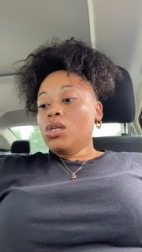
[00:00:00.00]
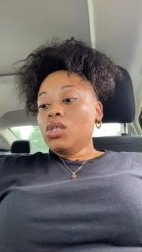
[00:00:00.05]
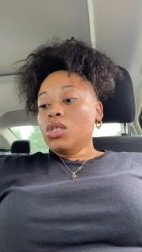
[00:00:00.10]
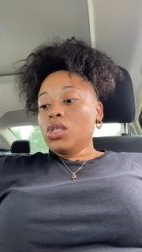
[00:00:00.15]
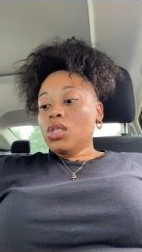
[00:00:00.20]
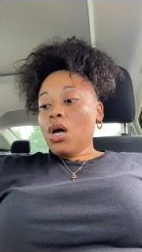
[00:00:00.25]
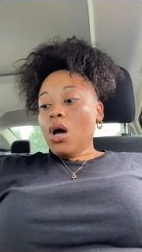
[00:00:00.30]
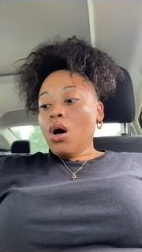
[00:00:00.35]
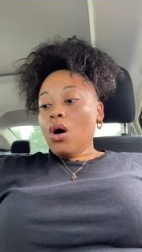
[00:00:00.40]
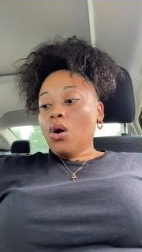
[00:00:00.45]

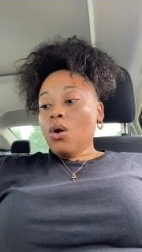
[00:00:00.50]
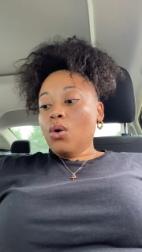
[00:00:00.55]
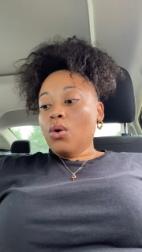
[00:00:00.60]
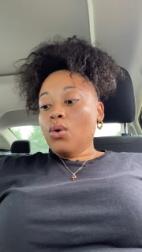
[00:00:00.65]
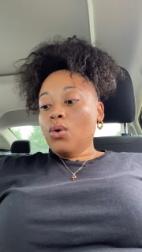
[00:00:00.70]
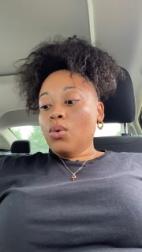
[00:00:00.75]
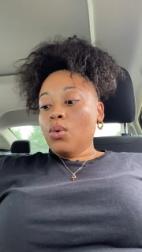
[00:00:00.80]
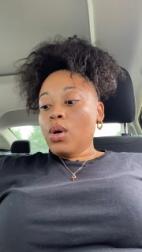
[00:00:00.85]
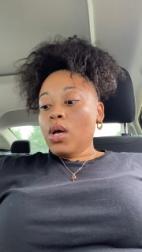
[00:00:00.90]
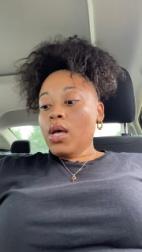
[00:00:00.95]

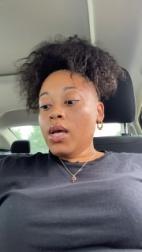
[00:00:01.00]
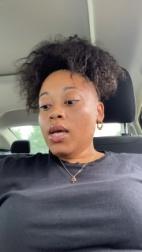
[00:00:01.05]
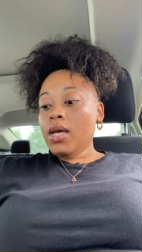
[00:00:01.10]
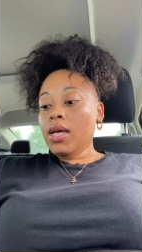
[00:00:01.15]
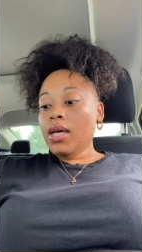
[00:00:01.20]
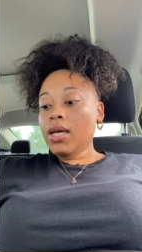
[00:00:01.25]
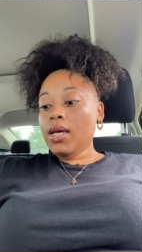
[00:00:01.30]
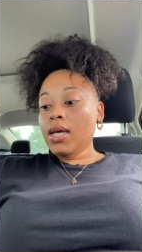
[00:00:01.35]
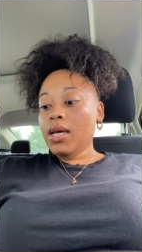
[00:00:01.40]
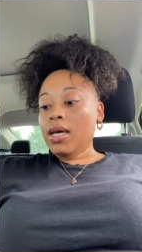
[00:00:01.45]
so
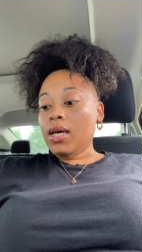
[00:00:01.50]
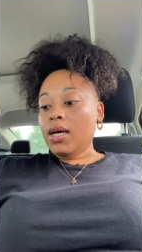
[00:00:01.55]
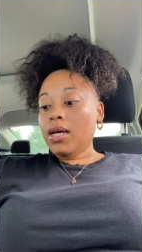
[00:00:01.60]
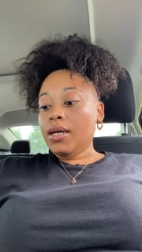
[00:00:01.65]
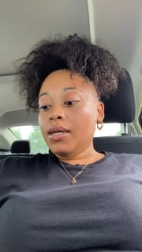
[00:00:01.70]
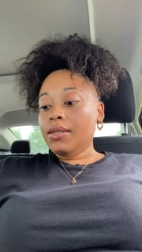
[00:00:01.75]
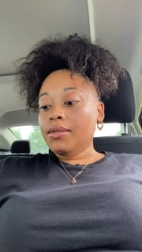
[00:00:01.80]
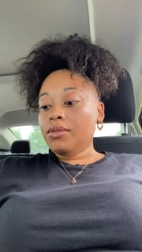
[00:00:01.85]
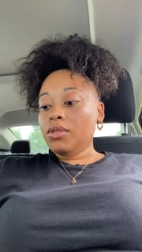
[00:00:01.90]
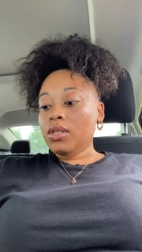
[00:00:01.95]

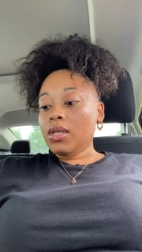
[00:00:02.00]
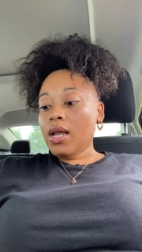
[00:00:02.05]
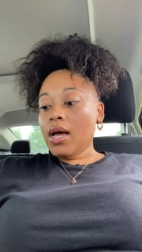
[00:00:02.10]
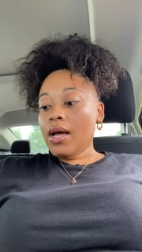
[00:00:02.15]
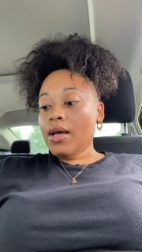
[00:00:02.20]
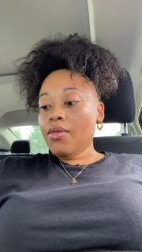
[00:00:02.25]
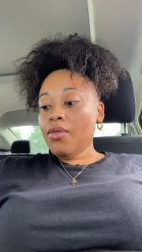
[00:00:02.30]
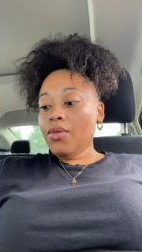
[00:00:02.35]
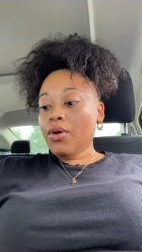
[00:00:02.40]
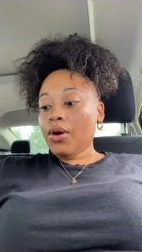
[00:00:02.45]
yeah
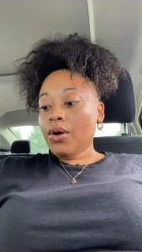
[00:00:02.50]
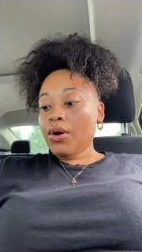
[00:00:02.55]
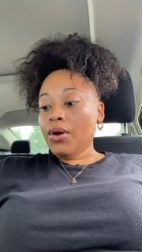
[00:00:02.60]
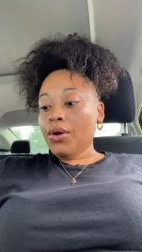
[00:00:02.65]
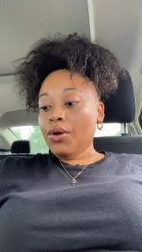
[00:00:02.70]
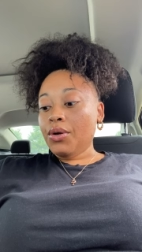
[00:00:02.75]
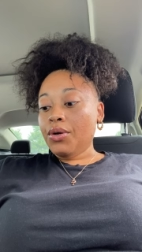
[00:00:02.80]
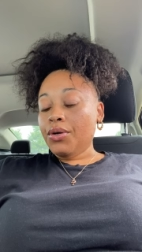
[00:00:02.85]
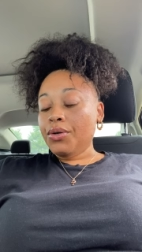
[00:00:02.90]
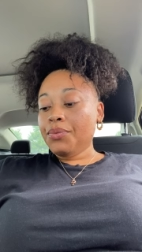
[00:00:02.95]
july
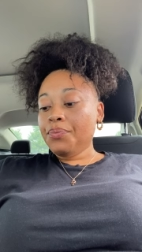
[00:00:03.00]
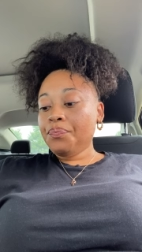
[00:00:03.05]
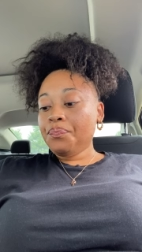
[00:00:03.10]
3rd